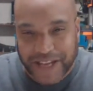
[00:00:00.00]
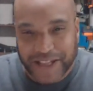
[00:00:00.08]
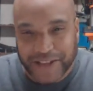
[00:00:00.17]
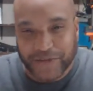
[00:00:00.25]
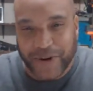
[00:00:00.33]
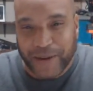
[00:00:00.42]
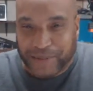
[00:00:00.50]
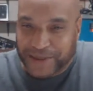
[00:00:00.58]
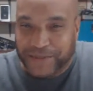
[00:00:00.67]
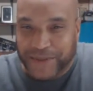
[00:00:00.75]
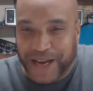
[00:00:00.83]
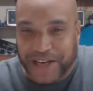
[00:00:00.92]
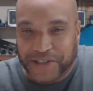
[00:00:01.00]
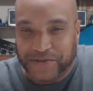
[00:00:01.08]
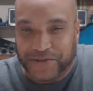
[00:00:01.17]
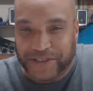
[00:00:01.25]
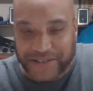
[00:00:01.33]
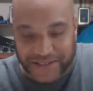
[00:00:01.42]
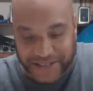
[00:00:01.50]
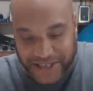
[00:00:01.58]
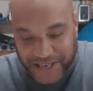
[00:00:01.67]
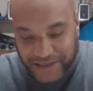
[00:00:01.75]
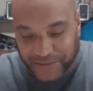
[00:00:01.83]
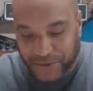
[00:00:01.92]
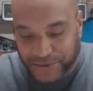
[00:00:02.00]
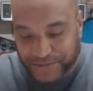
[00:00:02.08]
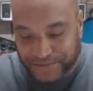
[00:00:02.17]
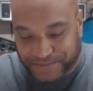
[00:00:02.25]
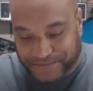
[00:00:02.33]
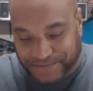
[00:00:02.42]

I like the wrapping, to be honest with you. It's kind of cool.